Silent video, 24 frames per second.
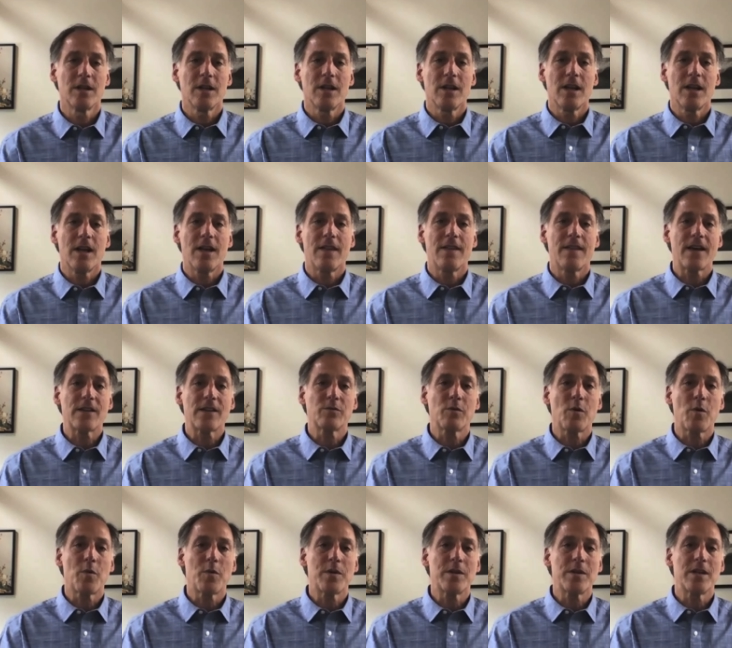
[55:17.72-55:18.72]
And that's
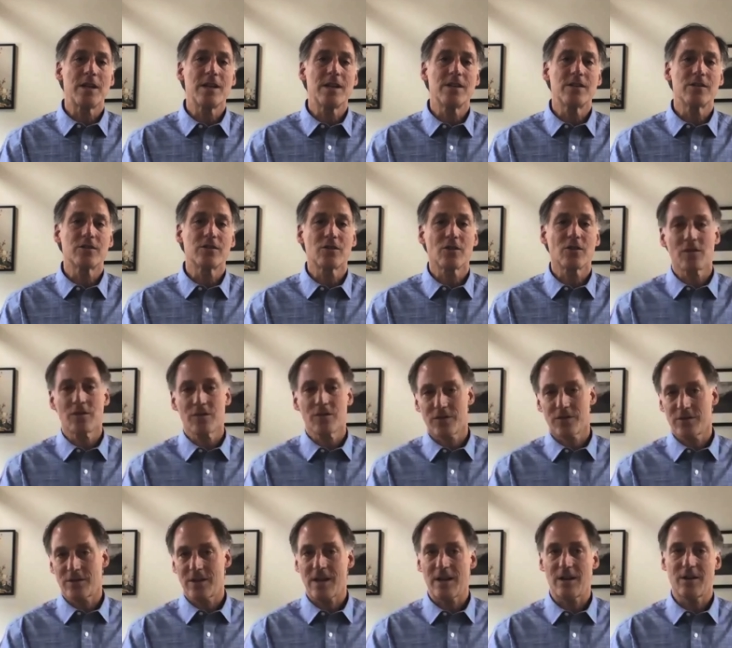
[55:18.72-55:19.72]
what we need to sort of
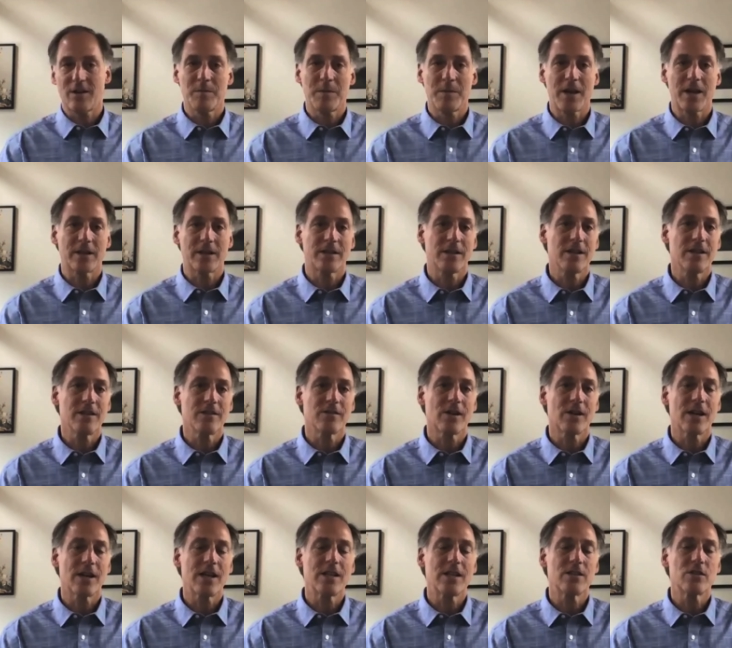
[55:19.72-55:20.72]
settle back in,
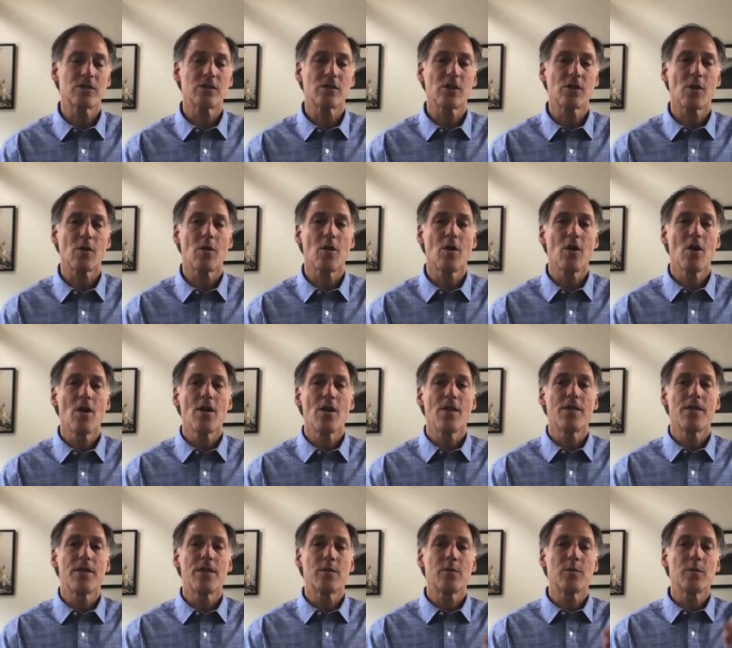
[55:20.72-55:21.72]
right? So
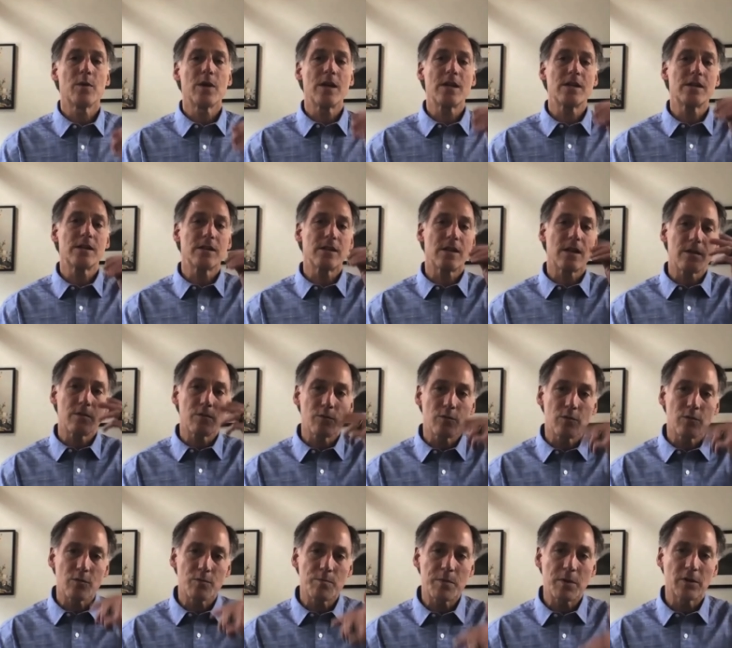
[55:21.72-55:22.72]
the reason they
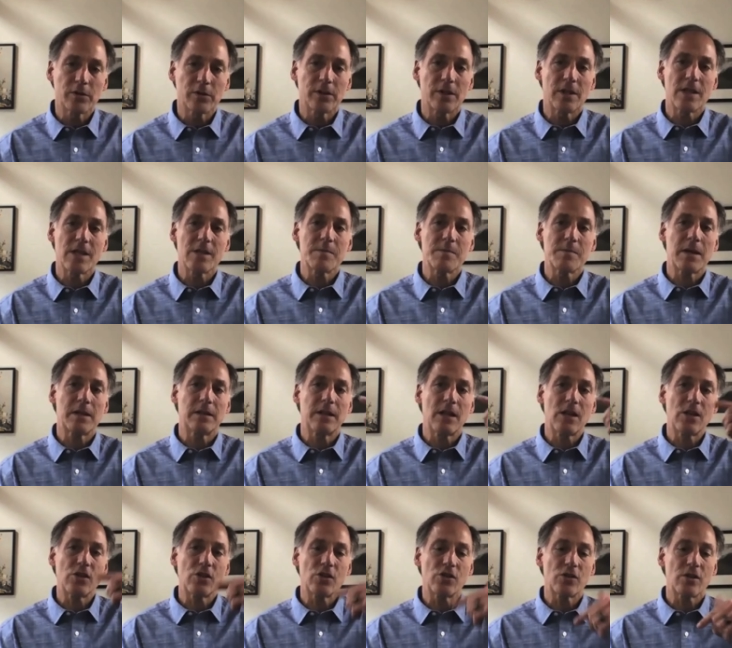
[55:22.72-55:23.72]
built in these
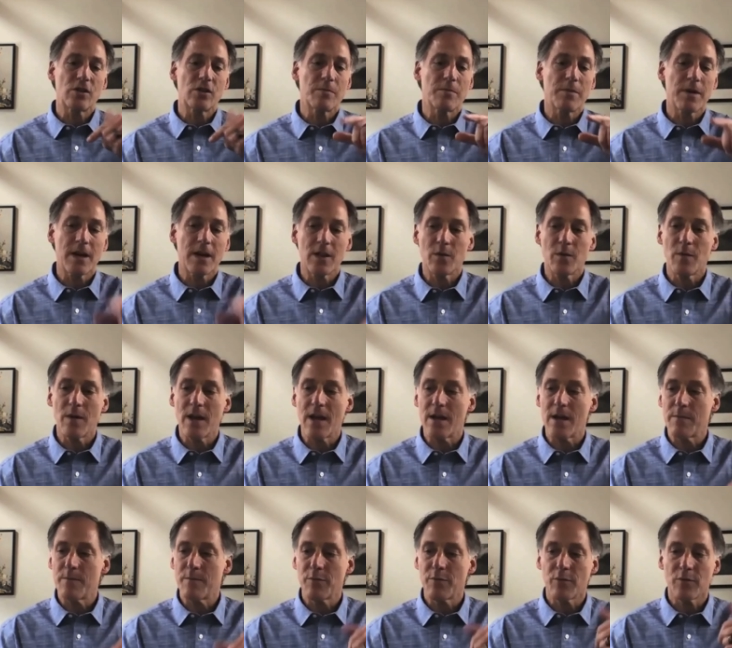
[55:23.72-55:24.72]
meditations, and by the
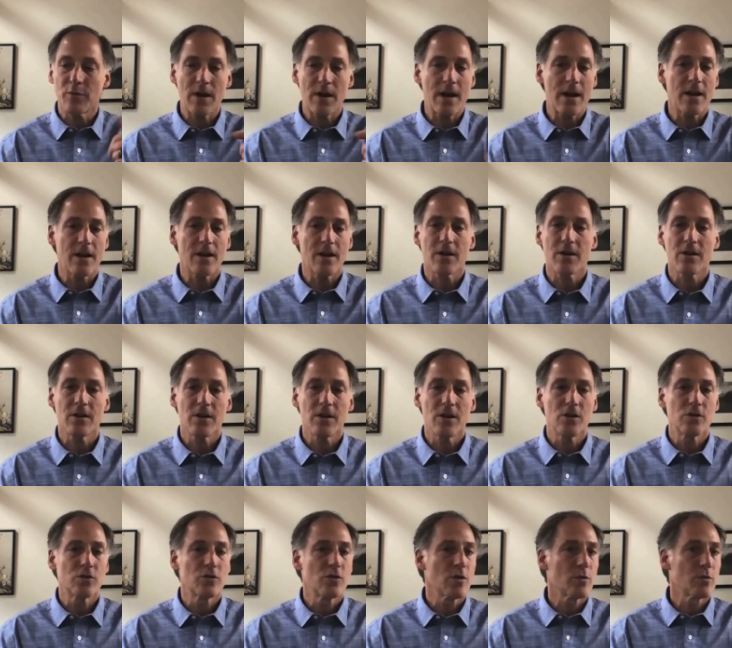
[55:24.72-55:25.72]
way, prayer,
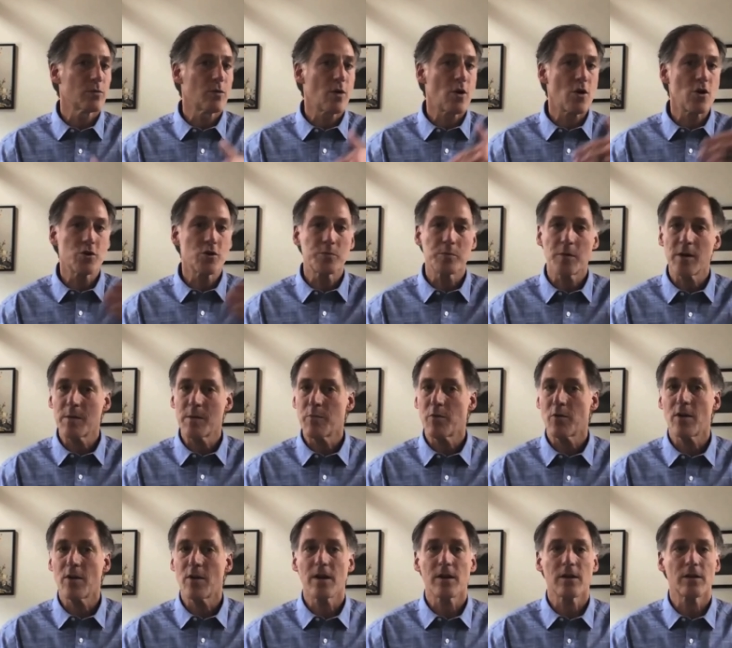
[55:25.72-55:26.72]
the rosemary
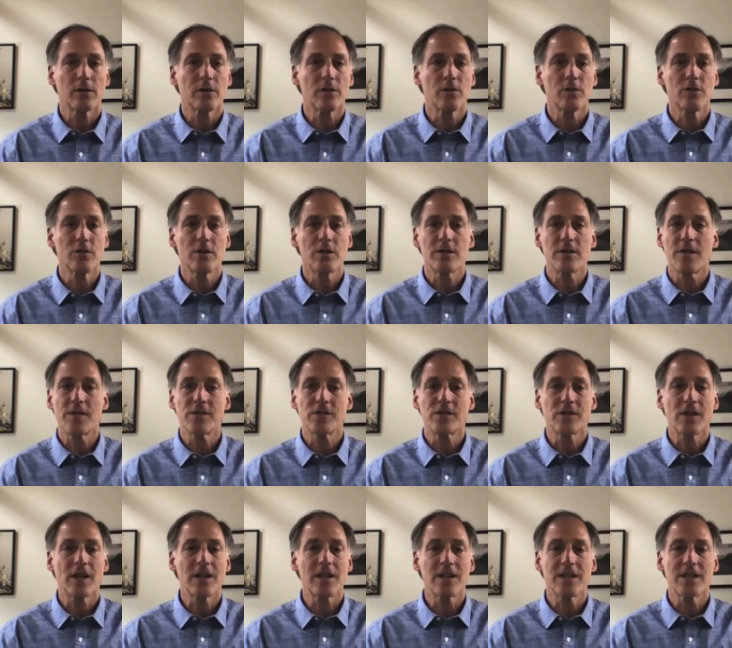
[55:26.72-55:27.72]
prayer included, they
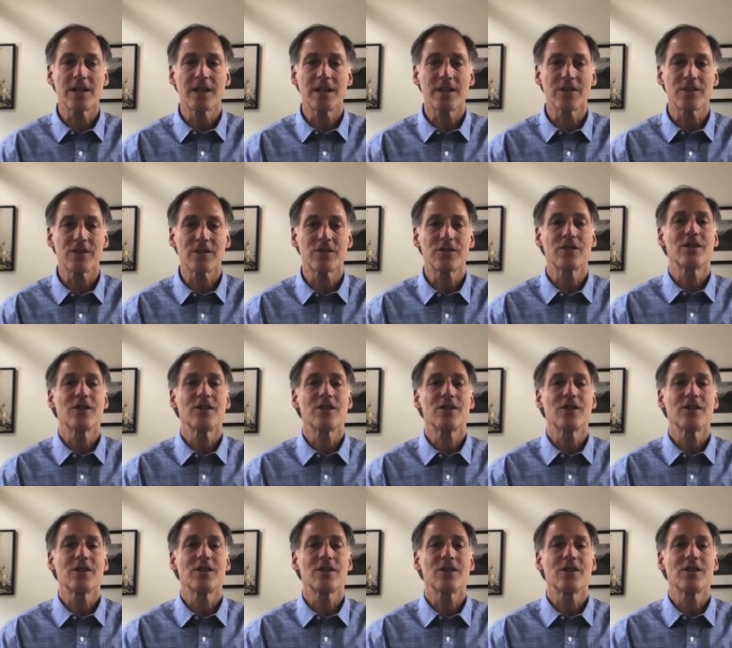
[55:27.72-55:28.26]
studied this